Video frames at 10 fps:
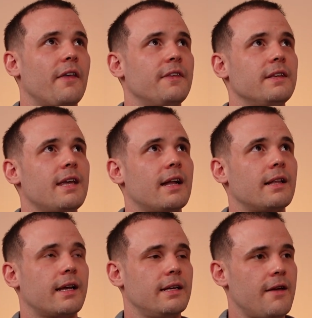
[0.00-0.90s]
I think he had
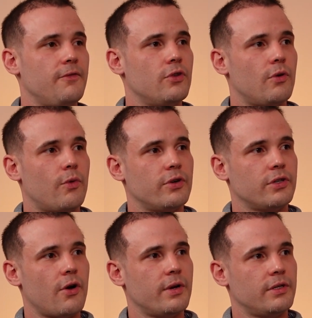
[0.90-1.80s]
like a nephew that wanted to
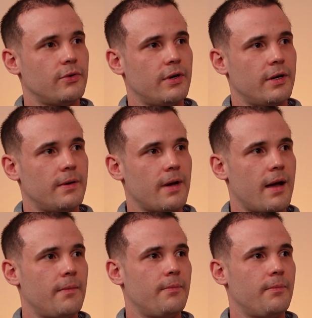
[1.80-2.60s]
go into a